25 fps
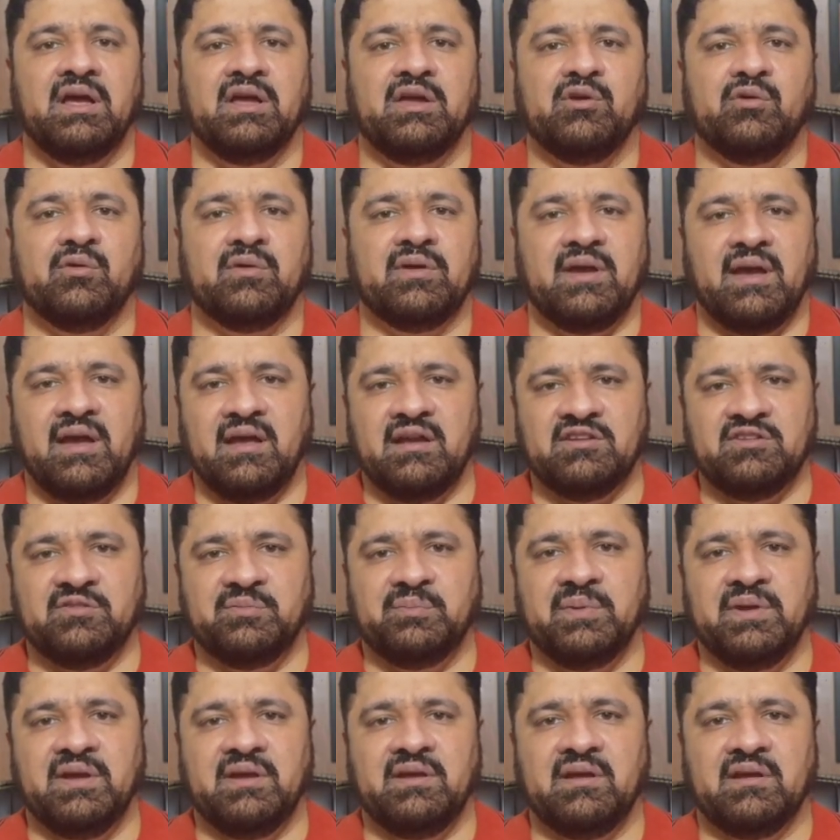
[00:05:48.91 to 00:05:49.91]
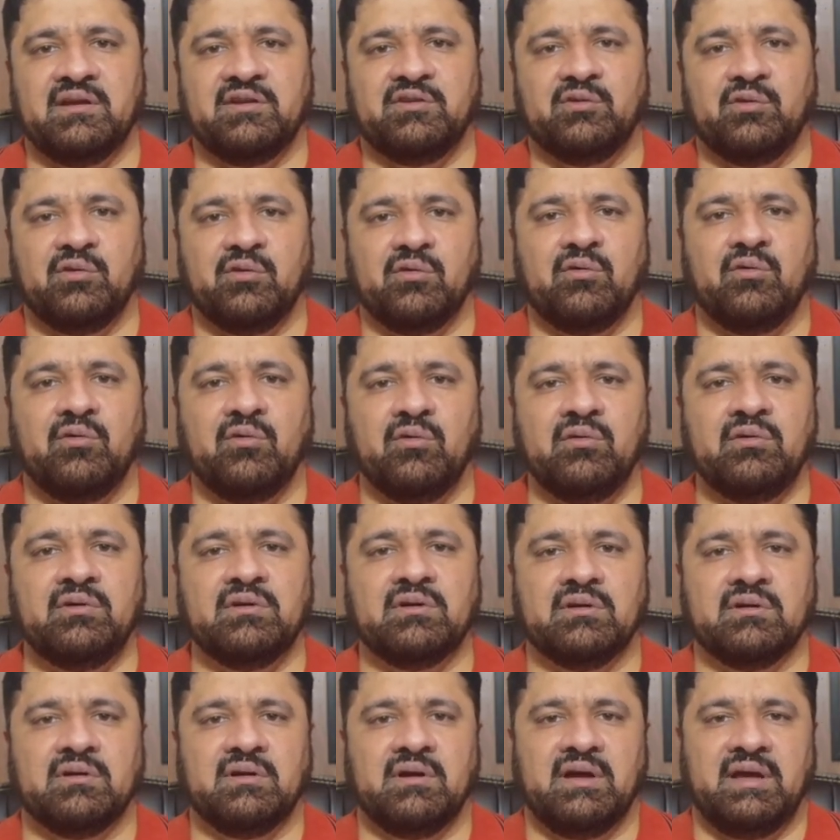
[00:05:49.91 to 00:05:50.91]
You can speak in your
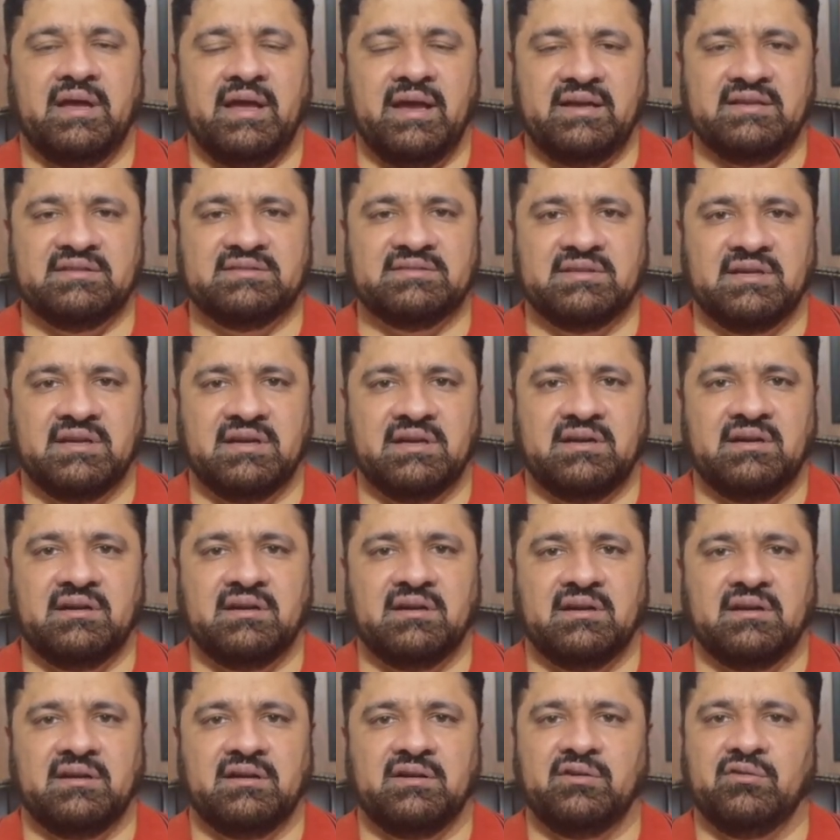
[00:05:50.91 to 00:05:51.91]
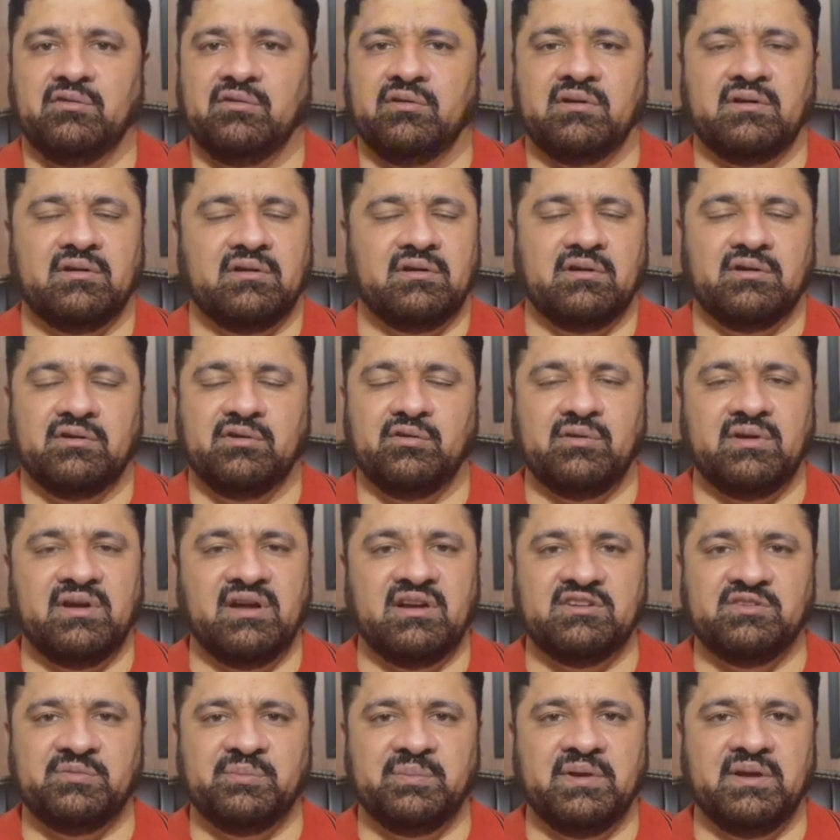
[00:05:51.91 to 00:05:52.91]
own accent, you
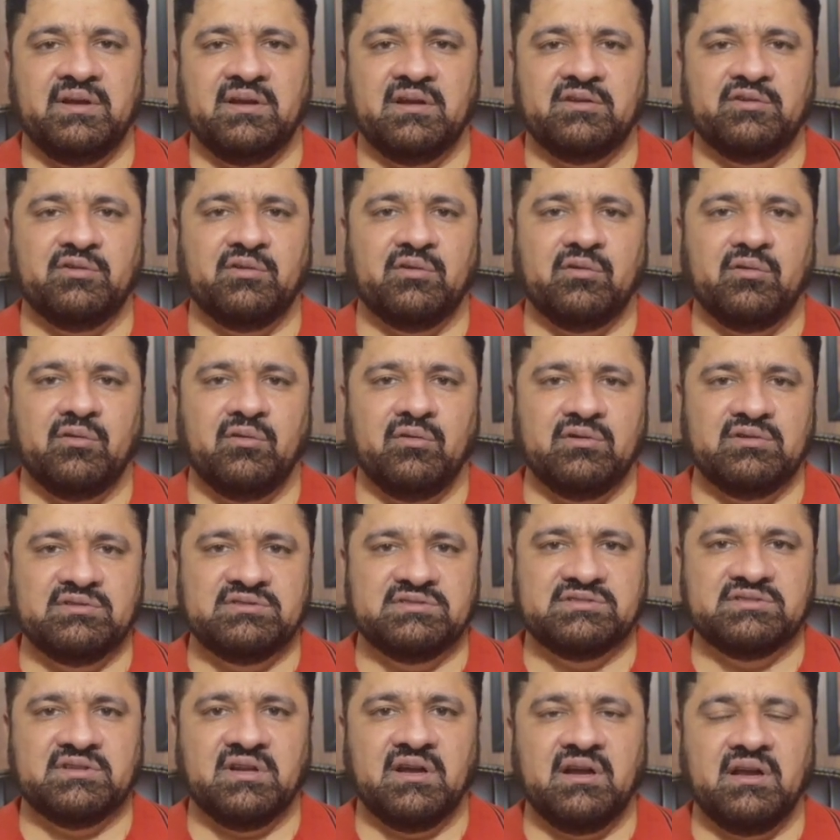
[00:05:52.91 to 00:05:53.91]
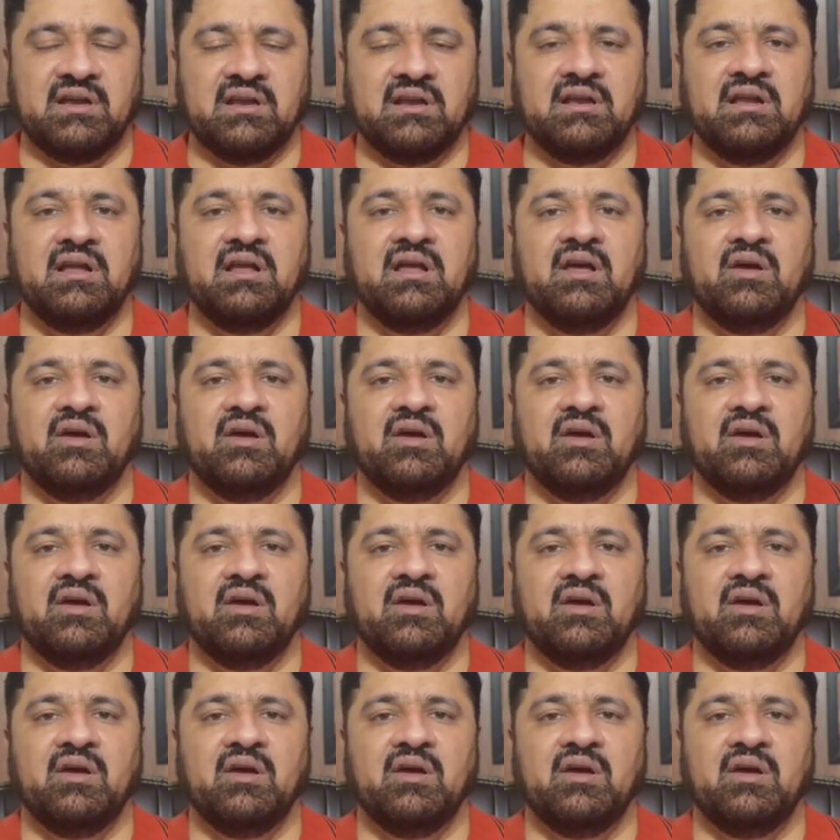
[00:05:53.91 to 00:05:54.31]
can speak in your own style,